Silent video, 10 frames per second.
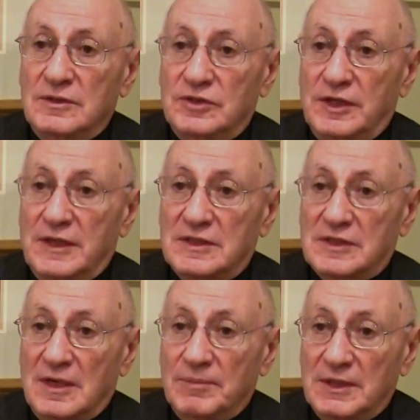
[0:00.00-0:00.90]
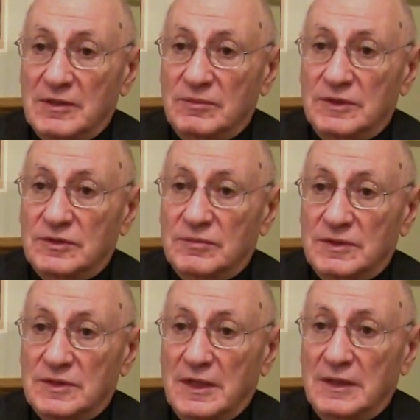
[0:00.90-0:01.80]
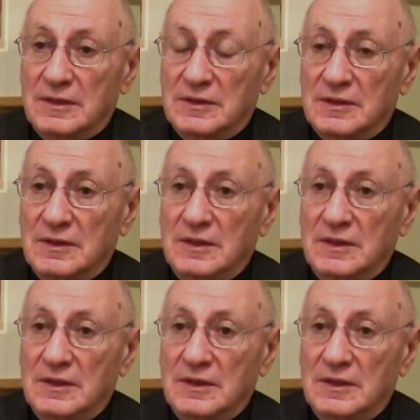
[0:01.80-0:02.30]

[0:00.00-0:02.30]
G8 summit, which was held